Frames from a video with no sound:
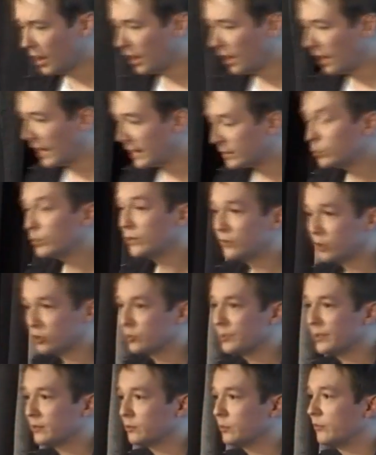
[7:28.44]
And we've got
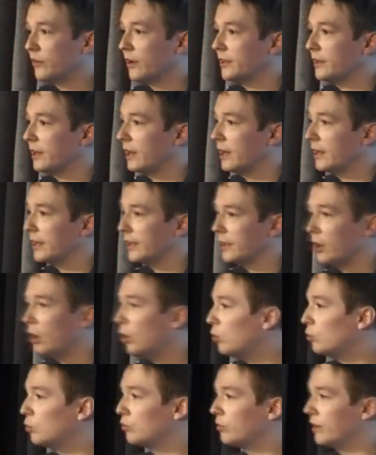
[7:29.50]
to be able to provide that in a
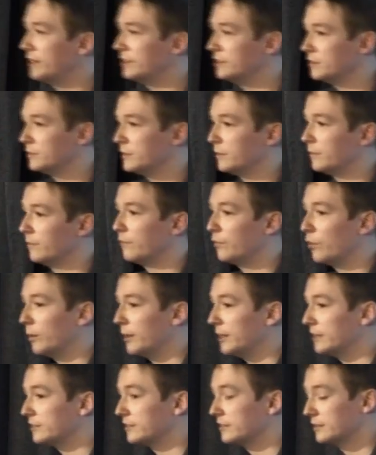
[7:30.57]
whole range of different
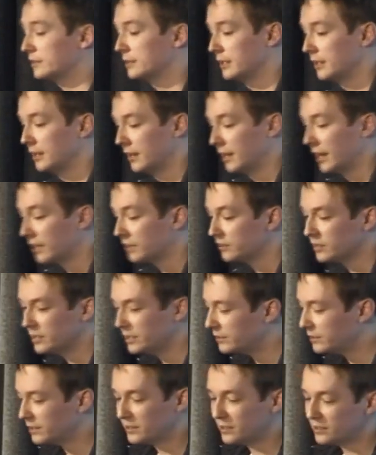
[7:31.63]
formats. And
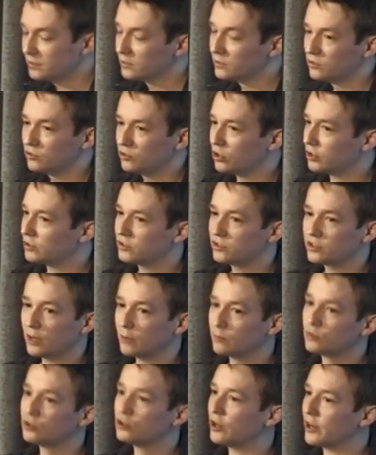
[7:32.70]
underneath, this isn't just
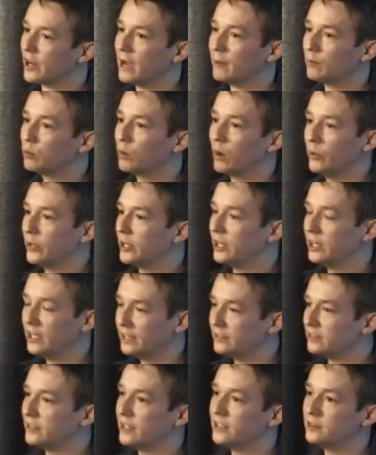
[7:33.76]
some CRUD app where we can
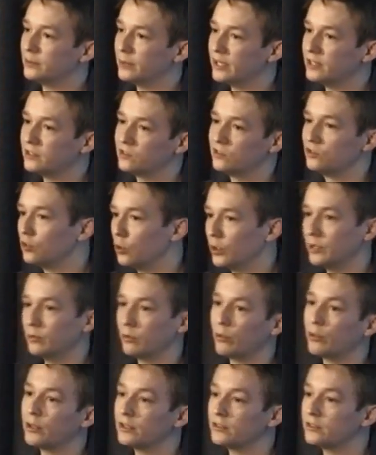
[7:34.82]
hit a database, join
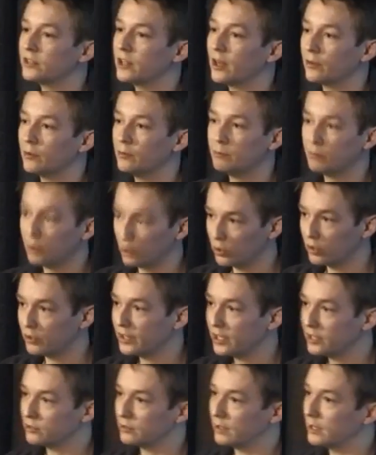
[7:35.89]
other things together and pull the
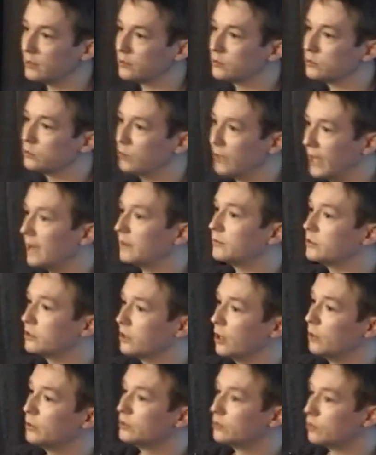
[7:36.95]
data out. We have to
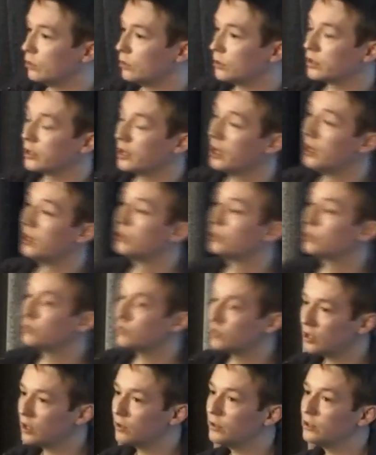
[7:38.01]
go and talk to a
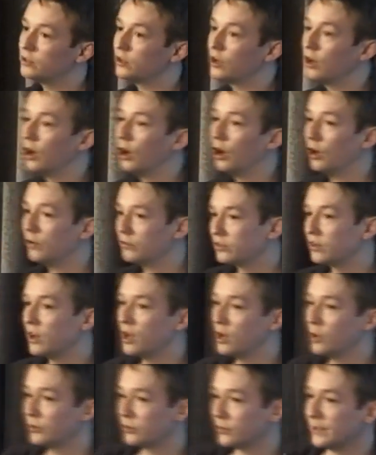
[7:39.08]
series of
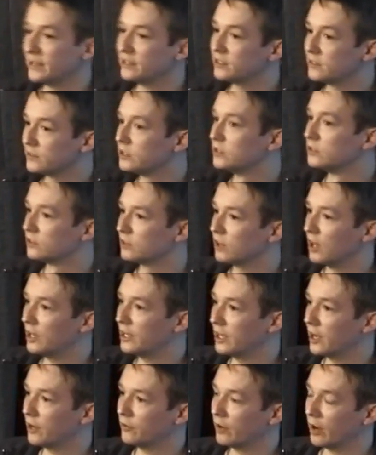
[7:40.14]
slow, expensive and
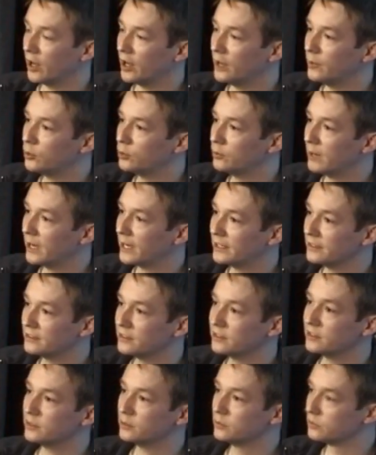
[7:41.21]
slightly unreliable back-end
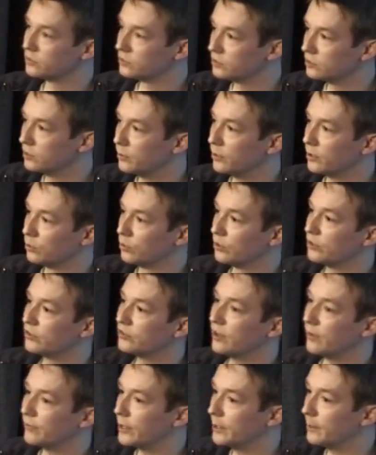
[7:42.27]
systems to pull all this
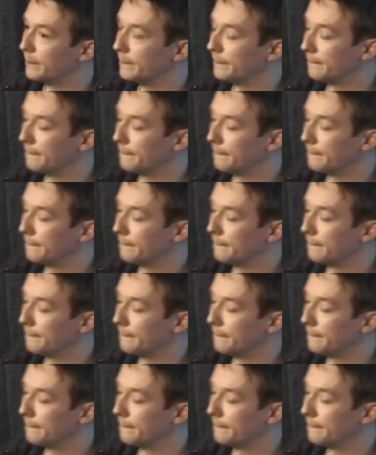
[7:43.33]
stuff in.